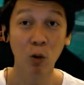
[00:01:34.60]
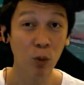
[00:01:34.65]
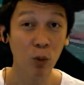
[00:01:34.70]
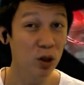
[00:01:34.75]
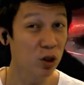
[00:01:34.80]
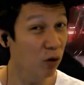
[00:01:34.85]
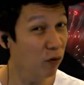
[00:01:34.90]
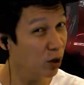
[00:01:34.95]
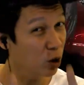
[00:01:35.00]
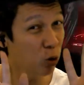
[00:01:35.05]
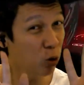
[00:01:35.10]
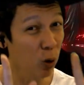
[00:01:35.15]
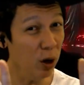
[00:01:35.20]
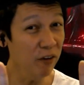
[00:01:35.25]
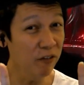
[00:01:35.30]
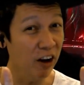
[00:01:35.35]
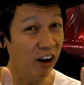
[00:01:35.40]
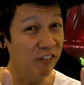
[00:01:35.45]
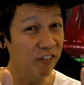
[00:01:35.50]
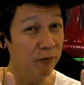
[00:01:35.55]
With over
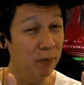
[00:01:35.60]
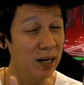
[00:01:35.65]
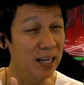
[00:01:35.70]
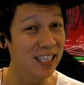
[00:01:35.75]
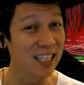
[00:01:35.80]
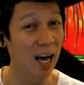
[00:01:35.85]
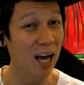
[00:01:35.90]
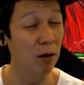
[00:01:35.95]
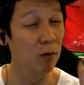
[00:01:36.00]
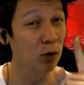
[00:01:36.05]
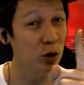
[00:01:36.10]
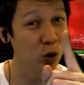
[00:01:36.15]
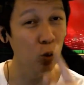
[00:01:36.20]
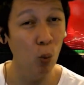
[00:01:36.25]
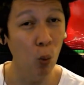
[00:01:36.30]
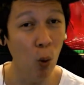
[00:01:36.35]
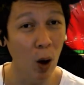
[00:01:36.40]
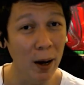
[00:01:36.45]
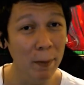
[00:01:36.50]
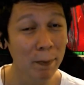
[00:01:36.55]
25 million downloads,
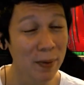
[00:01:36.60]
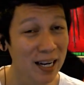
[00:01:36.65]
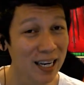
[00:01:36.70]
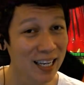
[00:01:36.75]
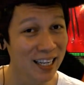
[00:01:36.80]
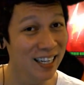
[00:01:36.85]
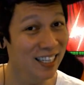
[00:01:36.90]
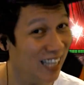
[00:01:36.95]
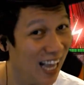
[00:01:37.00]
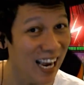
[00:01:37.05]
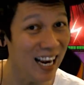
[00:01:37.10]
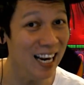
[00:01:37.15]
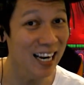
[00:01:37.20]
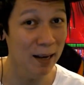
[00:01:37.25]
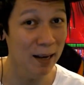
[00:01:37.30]
1 million daily